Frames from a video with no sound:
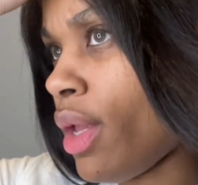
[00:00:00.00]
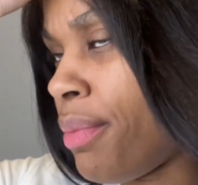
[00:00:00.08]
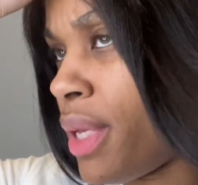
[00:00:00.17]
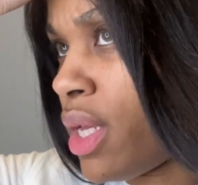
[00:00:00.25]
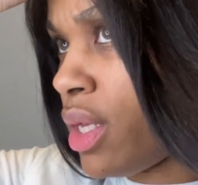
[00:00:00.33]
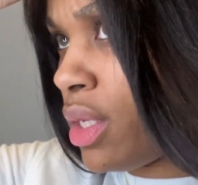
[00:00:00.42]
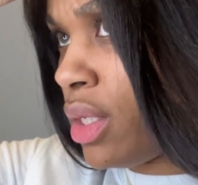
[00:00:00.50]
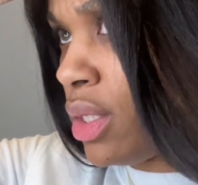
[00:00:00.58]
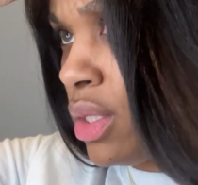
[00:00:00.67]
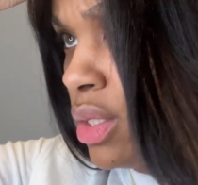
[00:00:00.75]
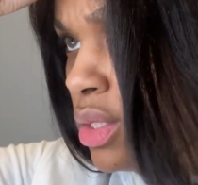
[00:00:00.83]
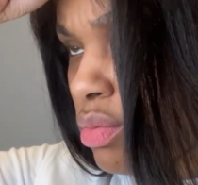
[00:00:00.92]

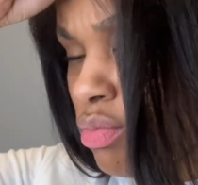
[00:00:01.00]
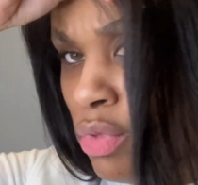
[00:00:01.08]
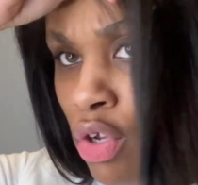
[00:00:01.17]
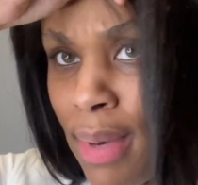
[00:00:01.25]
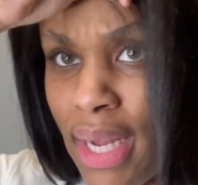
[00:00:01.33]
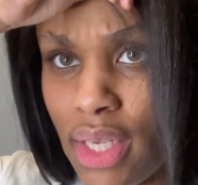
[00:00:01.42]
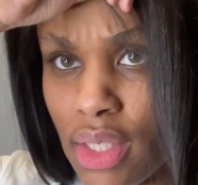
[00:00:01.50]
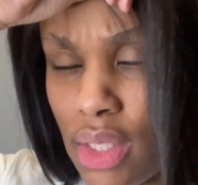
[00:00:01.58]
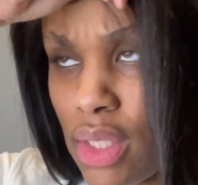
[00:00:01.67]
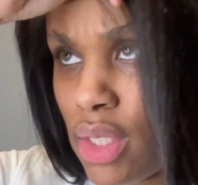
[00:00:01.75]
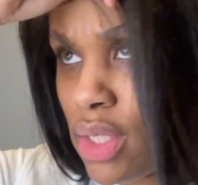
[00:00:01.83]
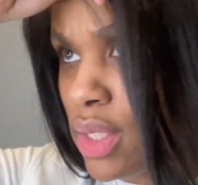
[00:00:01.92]
because nobody can
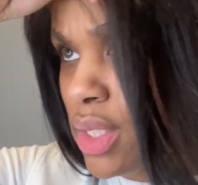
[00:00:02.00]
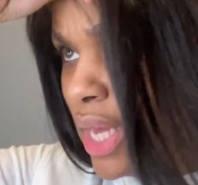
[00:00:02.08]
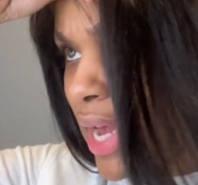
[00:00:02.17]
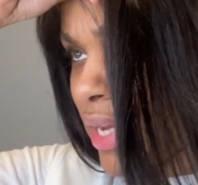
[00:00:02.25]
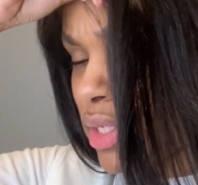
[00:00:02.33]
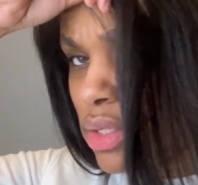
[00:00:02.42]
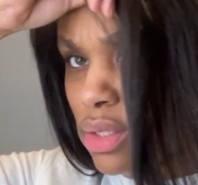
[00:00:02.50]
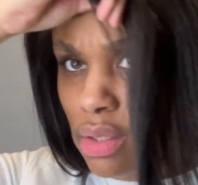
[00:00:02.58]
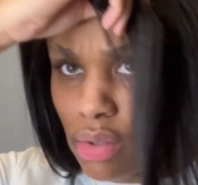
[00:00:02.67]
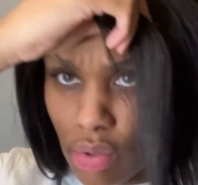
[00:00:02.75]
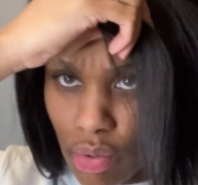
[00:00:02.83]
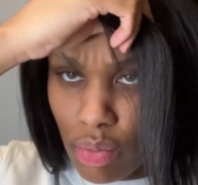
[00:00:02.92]
see the side.
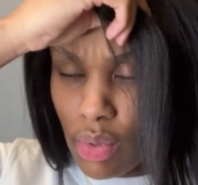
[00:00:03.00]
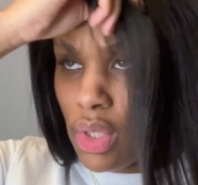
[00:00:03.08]
So